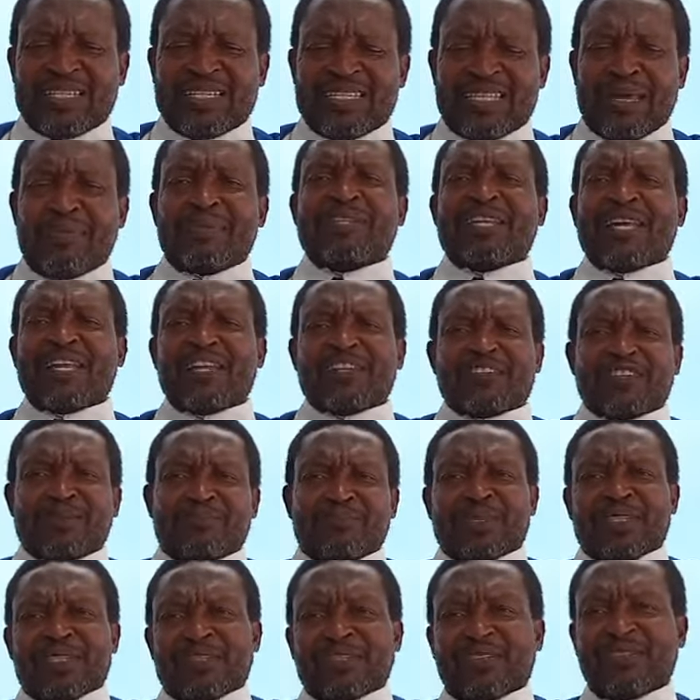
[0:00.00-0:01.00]
let me tell you
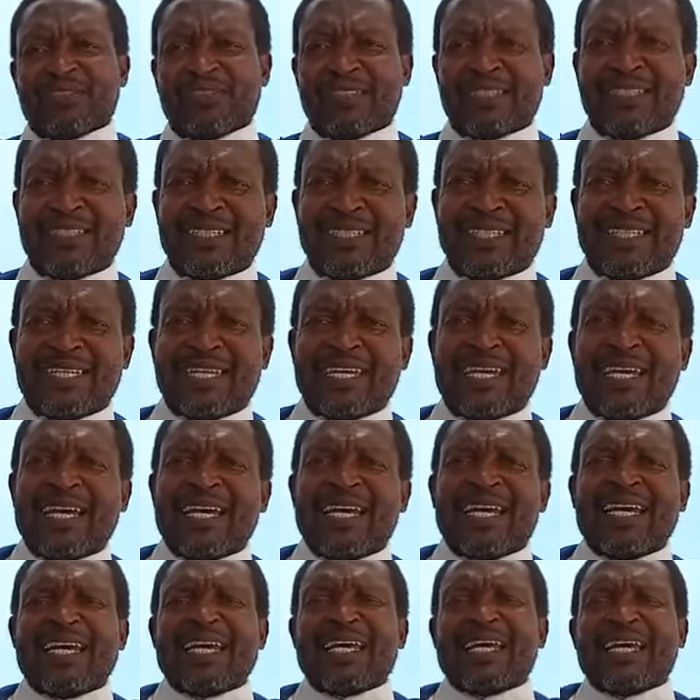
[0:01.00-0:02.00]
something.
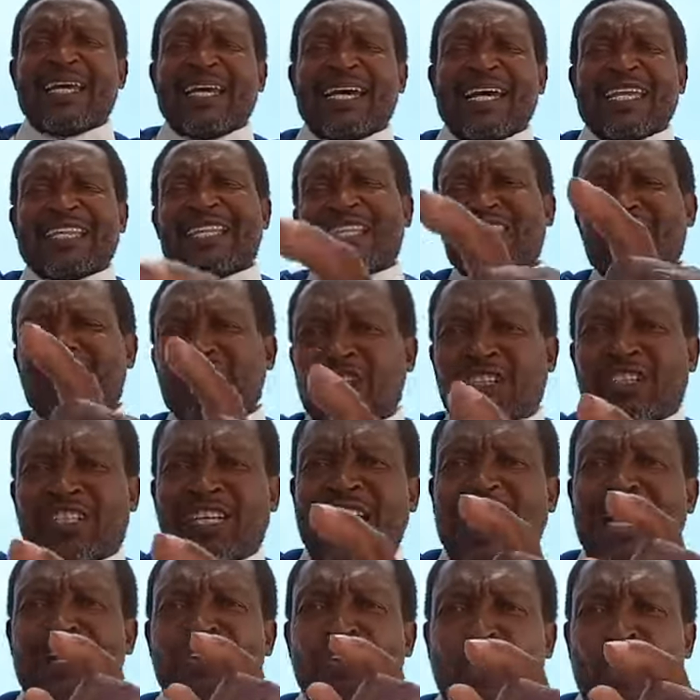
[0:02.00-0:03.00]
It is not an